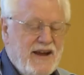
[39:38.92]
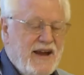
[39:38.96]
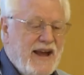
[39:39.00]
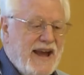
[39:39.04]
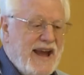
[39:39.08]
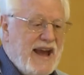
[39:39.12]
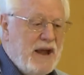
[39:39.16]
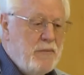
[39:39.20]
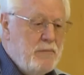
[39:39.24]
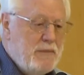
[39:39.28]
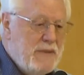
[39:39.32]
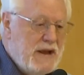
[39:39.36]

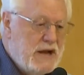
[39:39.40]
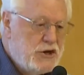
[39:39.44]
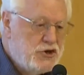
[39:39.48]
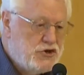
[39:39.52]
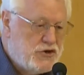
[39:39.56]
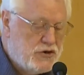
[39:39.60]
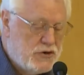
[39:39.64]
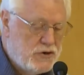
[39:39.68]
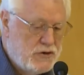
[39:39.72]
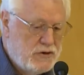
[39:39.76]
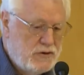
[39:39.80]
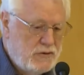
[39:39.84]
and
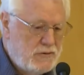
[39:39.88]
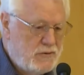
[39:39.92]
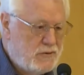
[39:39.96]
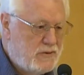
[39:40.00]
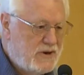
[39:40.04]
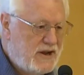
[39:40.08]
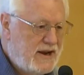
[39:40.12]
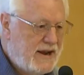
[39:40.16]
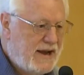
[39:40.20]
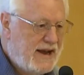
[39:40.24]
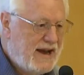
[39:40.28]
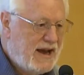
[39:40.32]
measure
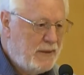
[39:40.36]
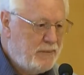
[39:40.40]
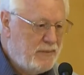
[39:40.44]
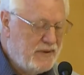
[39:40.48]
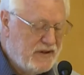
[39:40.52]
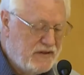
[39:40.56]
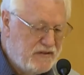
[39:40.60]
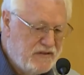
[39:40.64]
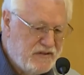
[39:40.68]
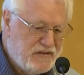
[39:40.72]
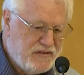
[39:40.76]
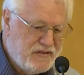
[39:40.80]
what
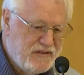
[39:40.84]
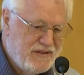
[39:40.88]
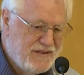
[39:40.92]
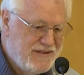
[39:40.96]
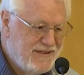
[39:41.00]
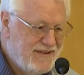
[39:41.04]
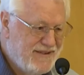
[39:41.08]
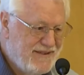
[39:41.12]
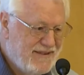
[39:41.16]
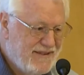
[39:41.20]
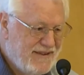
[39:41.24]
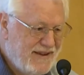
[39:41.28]
happens.
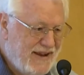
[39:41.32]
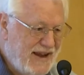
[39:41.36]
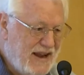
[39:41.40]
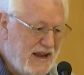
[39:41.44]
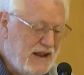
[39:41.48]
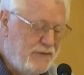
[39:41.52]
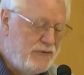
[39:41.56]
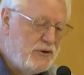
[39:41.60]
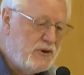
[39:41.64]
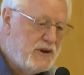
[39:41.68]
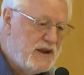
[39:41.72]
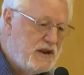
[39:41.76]
And
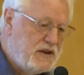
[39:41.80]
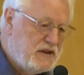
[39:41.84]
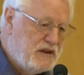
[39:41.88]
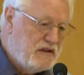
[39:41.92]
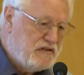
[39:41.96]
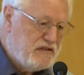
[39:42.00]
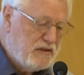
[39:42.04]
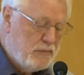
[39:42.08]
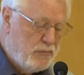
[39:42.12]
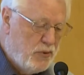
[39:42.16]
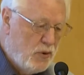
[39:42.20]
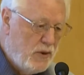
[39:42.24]
if you get
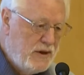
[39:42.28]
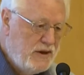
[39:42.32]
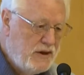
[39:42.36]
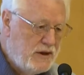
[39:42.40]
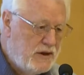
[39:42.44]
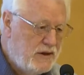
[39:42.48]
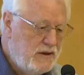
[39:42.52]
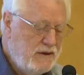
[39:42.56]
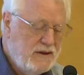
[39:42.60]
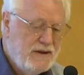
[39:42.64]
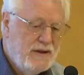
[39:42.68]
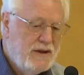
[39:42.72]

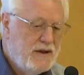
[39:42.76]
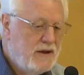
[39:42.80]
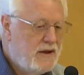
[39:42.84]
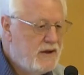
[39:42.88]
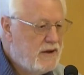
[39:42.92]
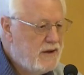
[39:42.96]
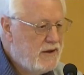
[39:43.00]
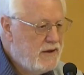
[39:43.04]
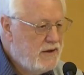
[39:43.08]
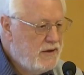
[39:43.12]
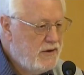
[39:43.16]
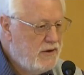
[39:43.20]
disappointed,
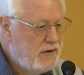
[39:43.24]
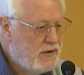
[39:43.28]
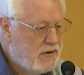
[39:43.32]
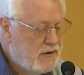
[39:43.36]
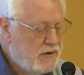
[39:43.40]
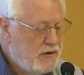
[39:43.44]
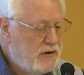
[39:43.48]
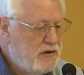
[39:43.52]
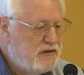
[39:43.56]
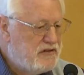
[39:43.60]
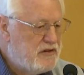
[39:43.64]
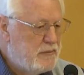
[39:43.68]

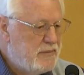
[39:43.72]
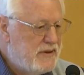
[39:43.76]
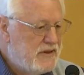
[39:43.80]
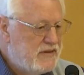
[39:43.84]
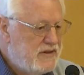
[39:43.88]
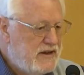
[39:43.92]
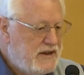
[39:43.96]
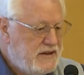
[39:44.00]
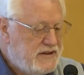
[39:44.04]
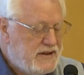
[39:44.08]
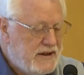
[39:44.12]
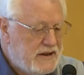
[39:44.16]
your
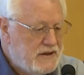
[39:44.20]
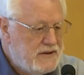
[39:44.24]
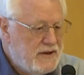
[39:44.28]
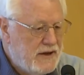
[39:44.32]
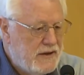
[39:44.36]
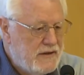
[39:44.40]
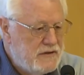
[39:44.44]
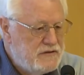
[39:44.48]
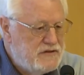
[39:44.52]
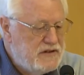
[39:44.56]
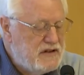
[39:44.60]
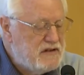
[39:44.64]
usability
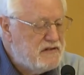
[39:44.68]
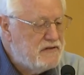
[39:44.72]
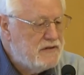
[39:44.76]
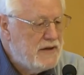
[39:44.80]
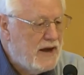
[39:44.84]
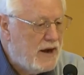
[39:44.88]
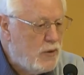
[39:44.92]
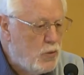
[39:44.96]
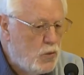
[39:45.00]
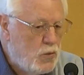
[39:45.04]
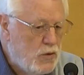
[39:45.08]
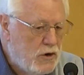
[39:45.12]
technology is
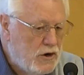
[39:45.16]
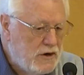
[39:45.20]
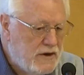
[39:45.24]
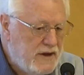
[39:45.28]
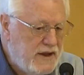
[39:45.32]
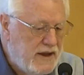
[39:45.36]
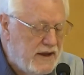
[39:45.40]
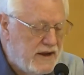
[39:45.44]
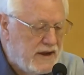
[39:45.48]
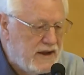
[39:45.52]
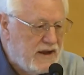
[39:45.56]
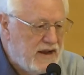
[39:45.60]
not
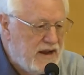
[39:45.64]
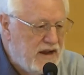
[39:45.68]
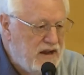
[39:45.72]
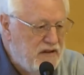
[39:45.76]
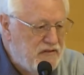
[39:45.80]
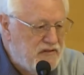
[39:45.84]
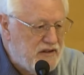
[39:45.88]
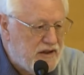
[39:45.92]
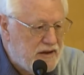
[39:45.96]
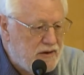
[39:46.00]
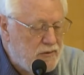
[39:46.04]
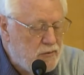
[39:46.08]
working,
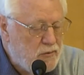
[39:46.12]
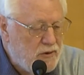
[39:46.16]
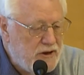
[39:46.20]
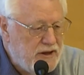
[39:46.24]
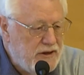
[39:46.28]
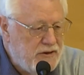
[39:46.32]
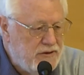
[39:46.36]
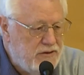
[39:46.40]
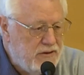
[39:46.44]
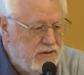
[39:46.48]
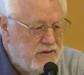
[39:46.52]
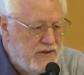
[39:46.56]
is it? What do
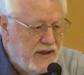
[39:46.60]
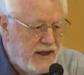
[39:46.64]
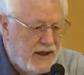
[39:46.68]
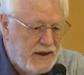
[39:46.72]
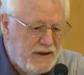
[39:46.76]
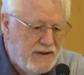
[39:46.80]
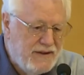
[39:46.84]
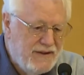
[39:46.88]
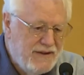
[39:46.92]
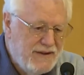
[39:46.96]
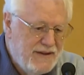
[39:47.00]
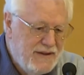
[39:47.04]
you do
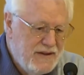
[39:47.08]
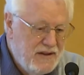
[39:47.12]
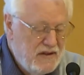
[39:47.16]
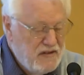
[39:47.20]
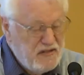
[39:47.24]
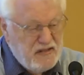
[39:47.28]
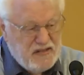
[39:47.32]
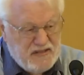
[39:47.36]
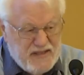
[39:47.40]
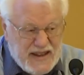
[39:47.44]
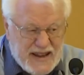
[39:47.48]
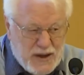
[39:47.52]
then?
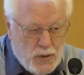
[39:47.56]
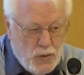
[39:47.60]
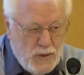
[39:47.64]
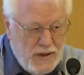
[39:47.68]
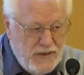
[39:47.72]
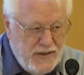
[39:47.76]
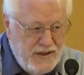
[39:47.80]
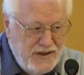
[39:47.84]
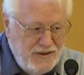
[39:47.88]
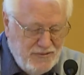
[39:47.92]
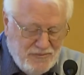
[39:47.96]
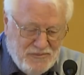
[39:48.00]
Stick
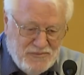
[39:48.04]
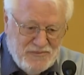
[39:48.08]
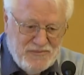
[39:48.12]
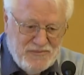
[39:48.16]
with it,